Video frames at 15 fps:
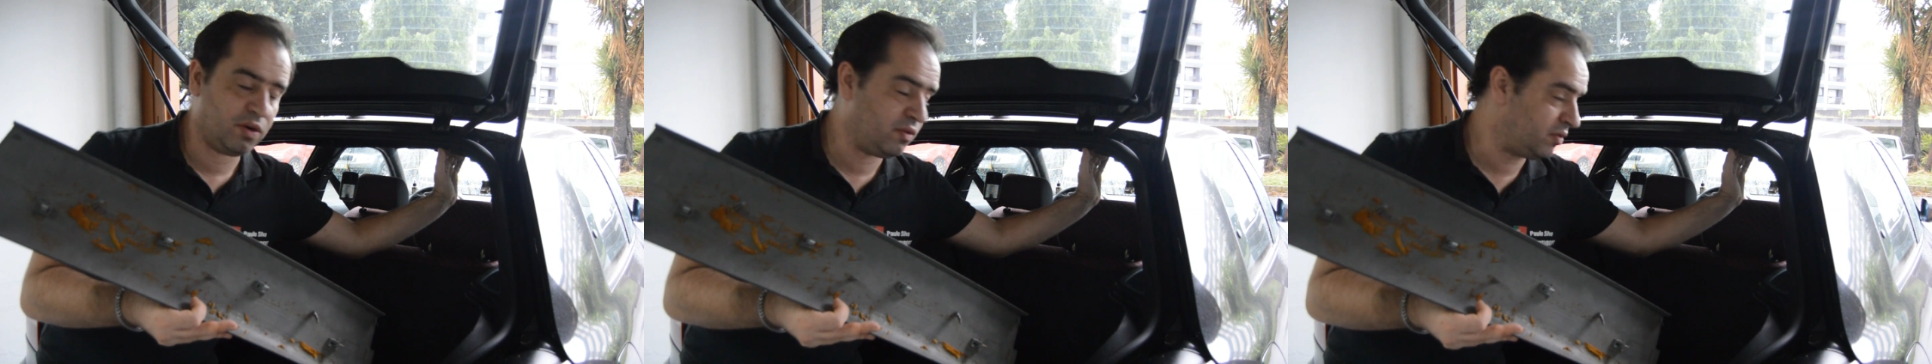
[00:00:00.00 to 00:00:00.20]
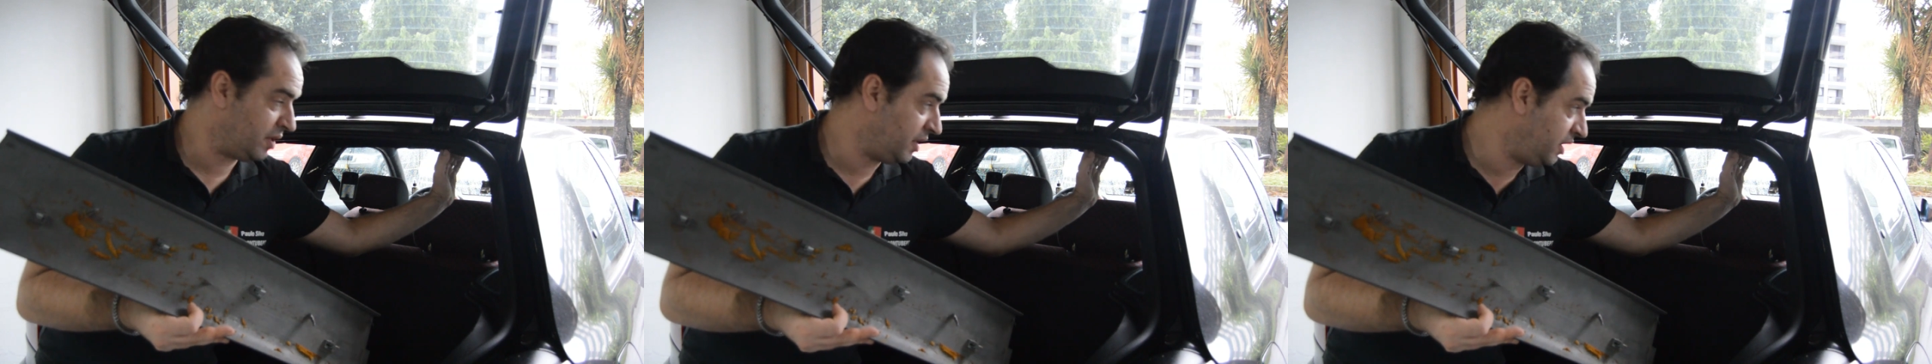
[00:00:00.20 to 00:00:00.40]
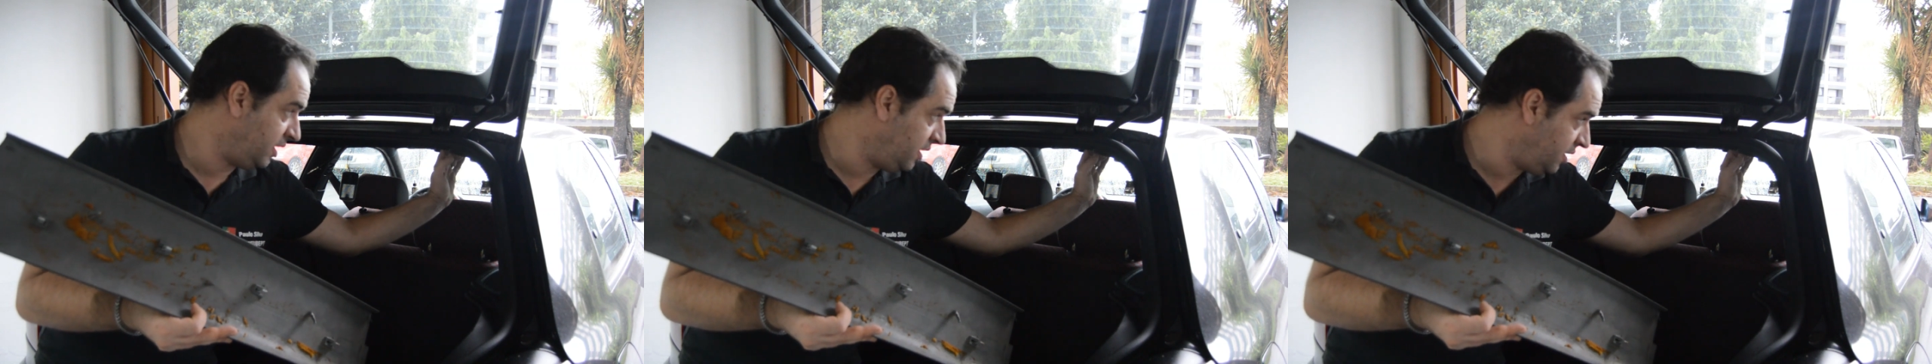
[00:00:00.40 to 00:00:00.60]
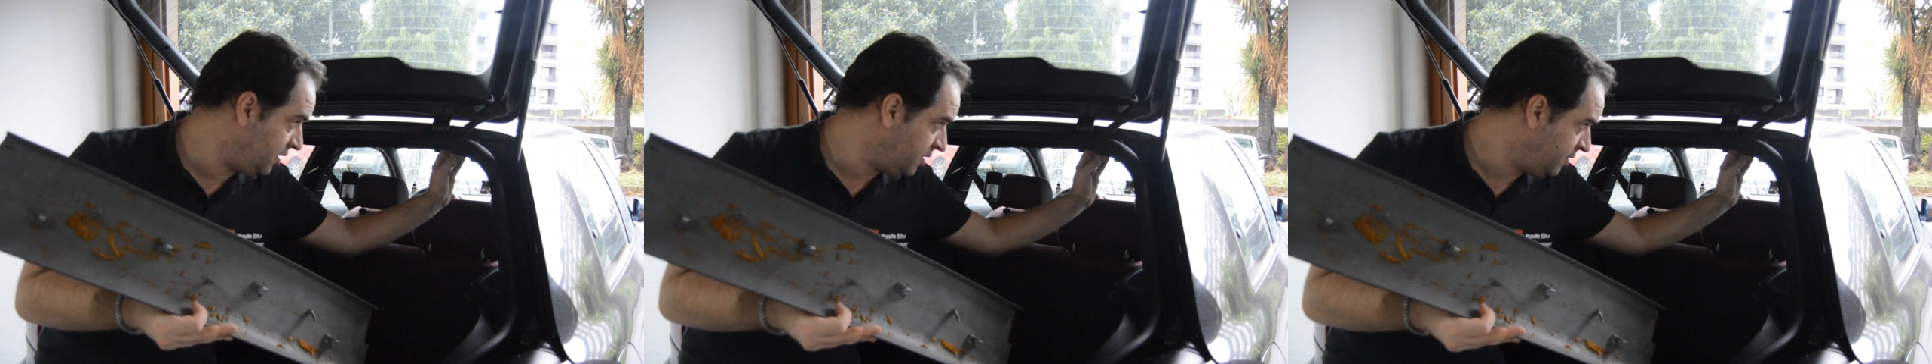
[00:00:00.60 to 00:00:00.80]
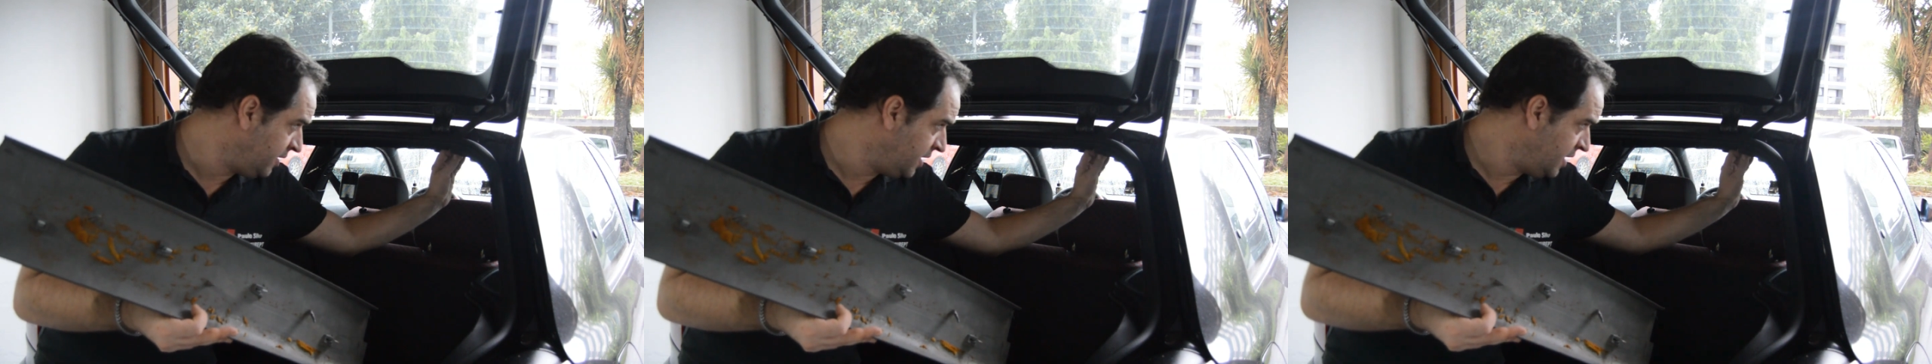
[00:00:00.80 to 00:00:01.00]
over
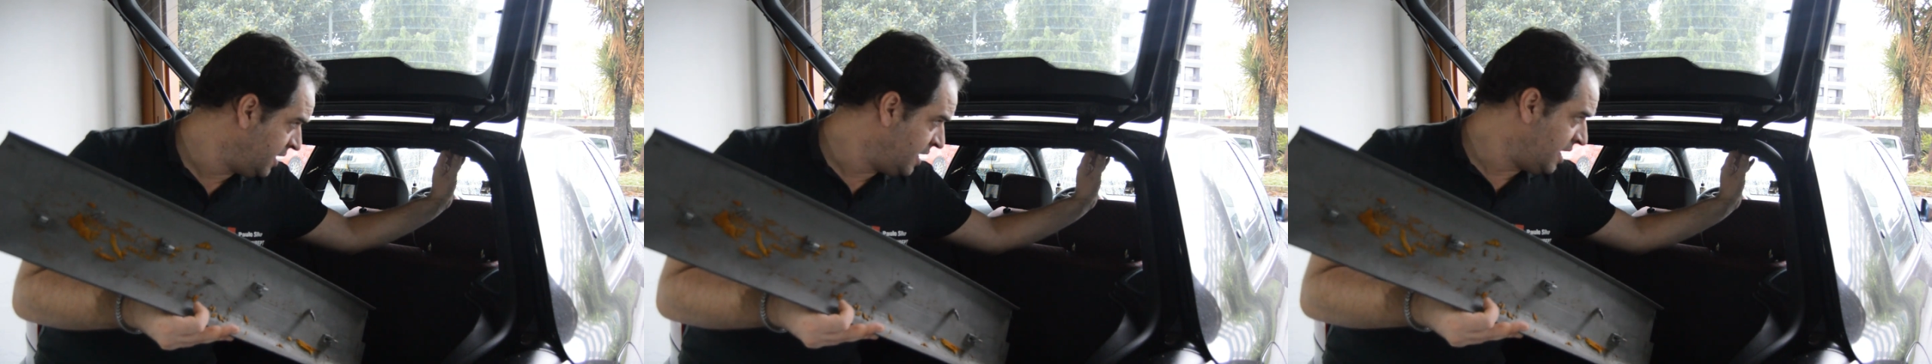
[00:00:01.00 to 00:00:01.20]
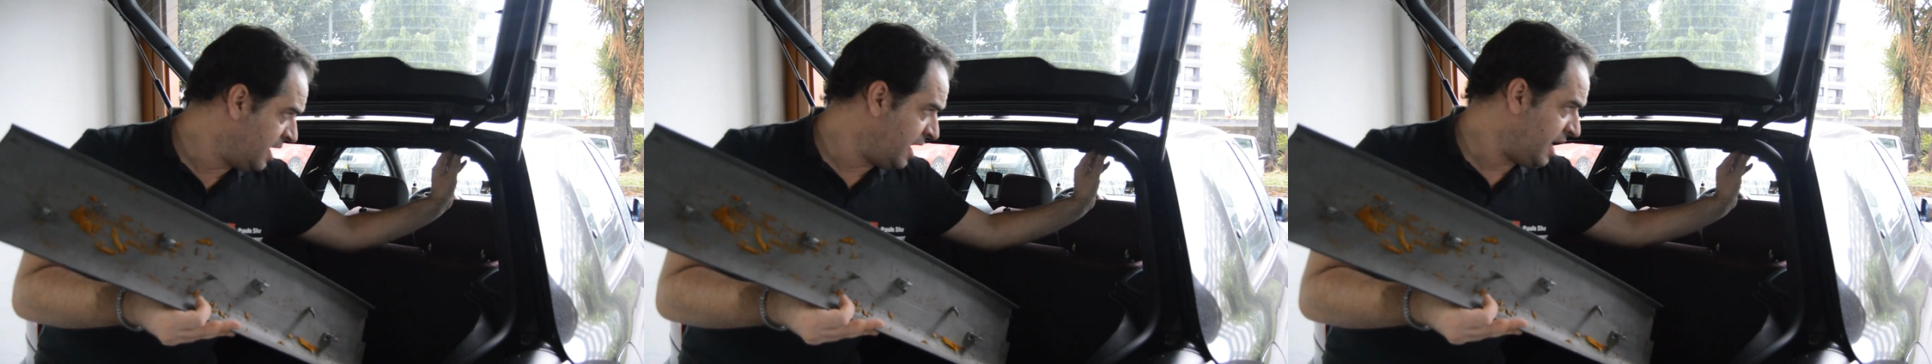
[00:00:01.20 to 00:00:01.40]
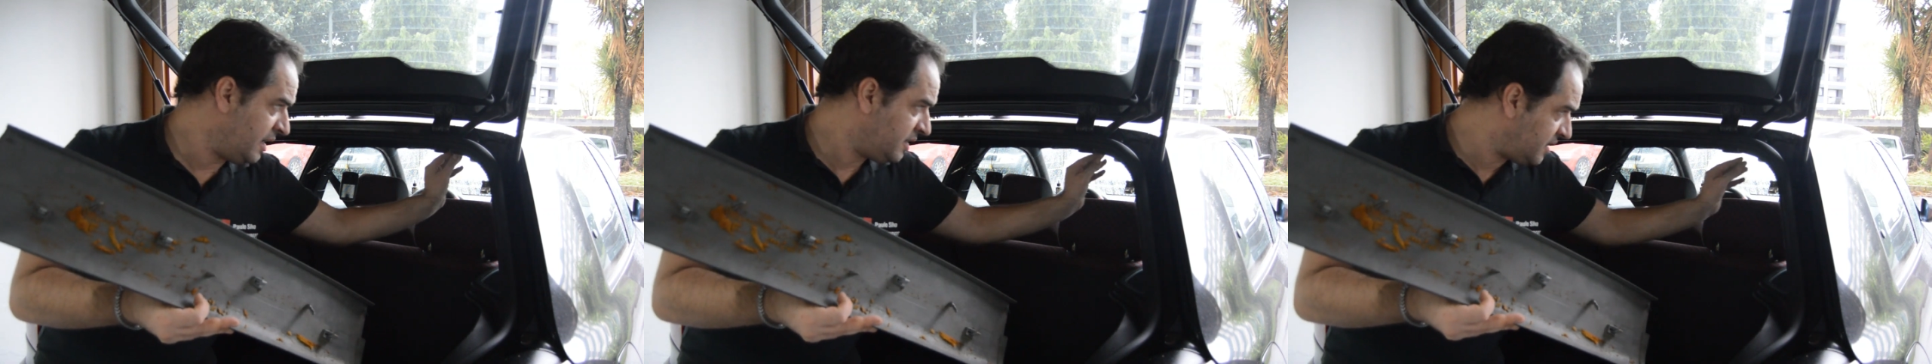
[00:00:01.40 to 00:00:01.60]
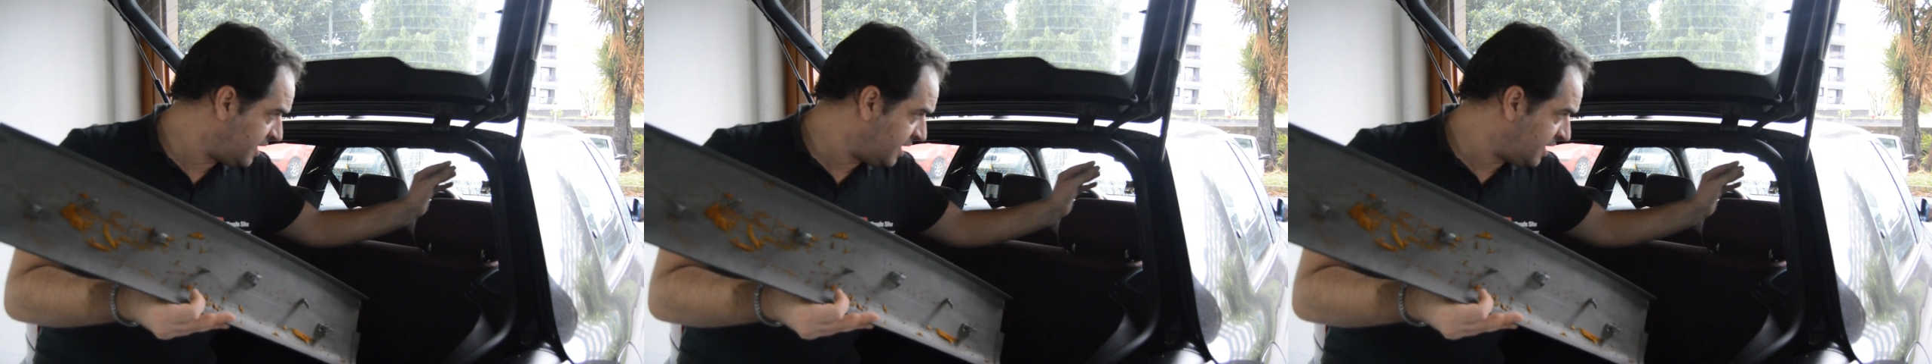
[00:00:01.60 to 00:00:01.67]
here, and